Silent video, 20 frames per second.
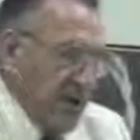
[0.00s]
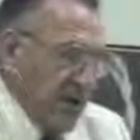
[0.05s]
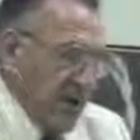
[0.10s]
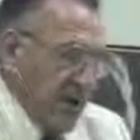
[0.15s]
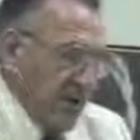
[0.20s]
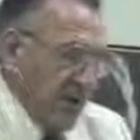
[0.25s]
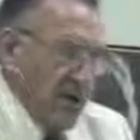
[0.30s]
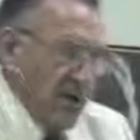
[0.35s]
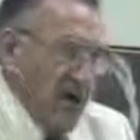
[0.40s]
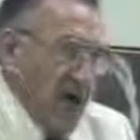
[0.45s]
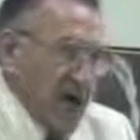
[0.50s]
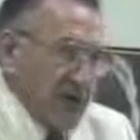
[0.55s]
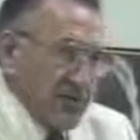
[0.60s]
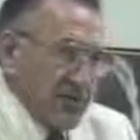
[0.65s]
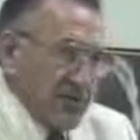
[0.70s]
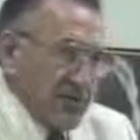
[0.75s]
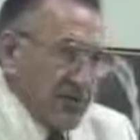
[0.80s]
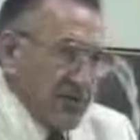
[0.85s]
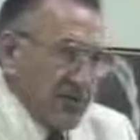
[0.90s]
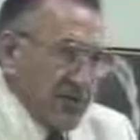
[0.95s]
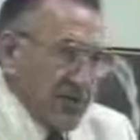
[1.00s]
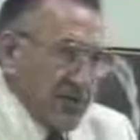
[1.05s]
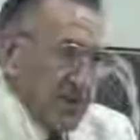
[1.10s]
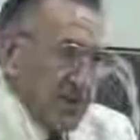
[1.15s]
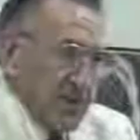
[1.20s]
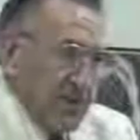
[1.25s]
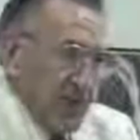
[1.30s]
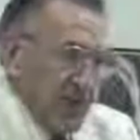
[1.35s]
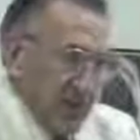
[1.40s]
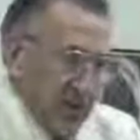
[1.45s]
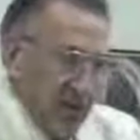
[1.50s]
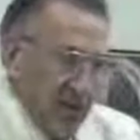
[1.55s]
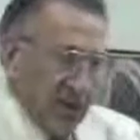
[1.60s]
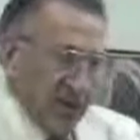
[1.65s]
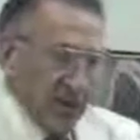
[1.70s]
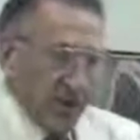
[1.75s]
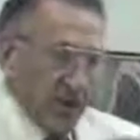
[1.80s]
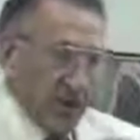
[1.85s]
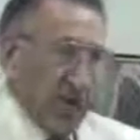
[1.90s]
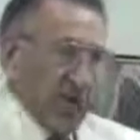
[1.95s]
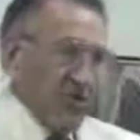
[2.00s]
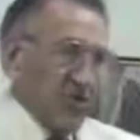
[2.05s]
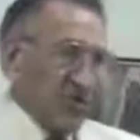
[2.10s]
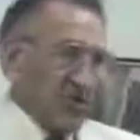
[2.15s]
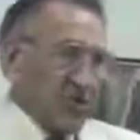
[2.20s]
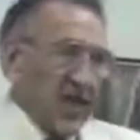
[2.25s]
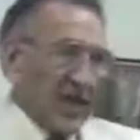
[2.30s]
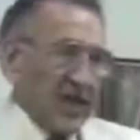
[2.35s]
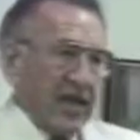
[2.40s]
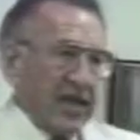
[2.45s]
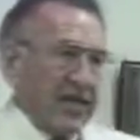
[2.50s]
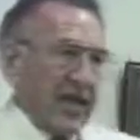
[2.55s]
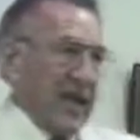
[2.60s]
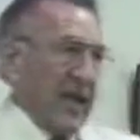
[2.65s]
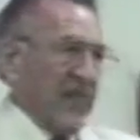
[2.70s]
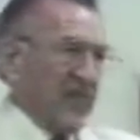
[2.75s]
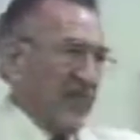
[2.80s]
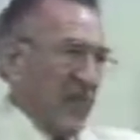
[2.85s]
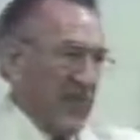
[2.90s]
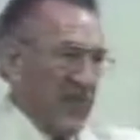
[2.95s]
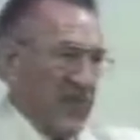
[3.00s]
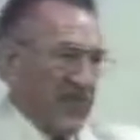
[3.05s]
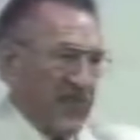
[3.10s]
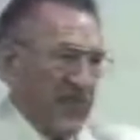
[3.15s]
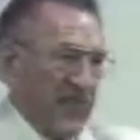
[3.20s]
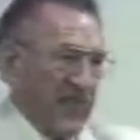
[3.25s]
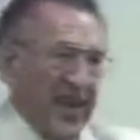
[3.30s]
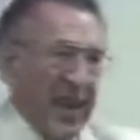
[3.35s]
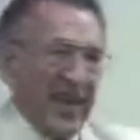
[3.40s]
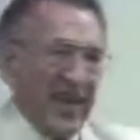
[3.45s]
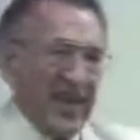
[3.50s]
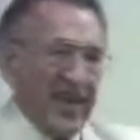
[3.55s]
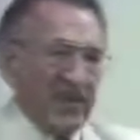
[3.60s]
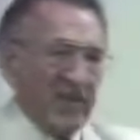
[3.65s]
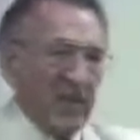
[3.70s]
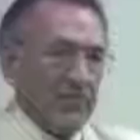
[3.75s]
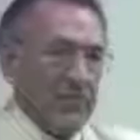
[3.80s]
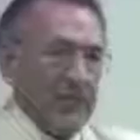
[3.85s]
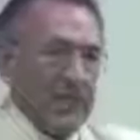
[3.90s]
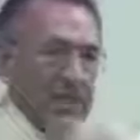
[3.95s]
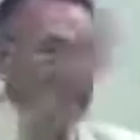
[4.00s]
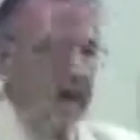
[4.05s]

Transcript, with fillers: Neither will doctors. When they had the doctor strike in California for five days, nobody